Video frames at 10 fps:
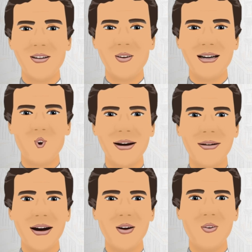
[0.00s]
The
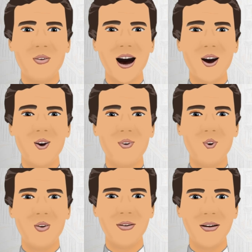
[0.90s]
city has 4
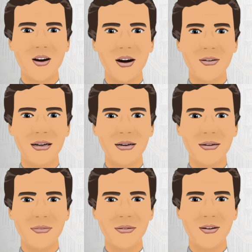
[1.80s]
artificial lakes:
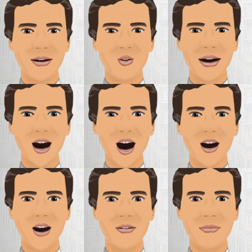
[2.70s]
the Tirana
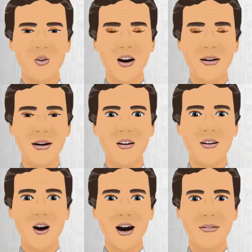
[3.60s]
Artificial Lake,
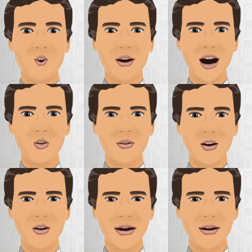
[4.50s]
around which was
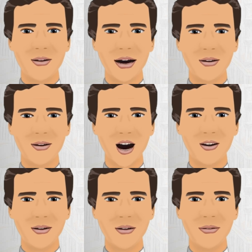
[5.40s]
built the big
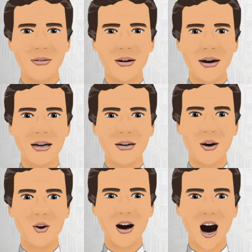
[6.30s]
park, past
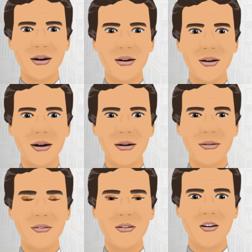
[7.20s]
Kukani
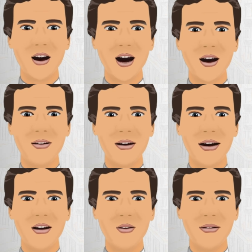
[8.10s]
Lake, Farkal
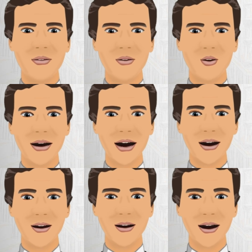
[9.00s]
Lake,
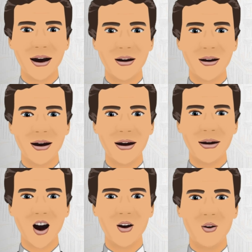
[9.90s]
Tufino Lake,
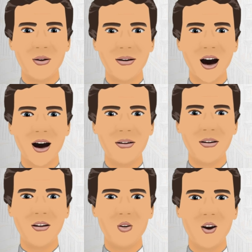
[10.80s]
and other smaller
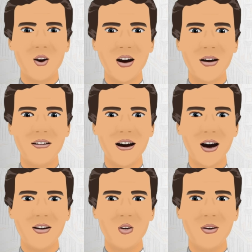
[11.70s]
lakes or
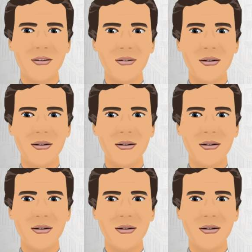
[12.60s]
reservoirs.